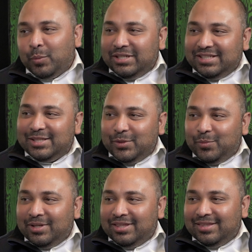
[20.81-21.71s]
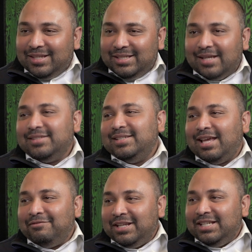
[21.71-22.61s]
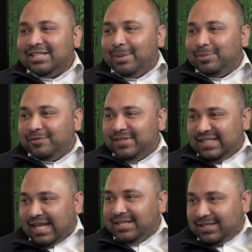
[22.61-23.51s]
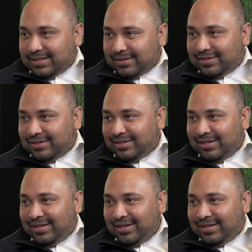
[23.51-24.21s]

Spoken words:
what we're dealing with doesn't have any type of sentience.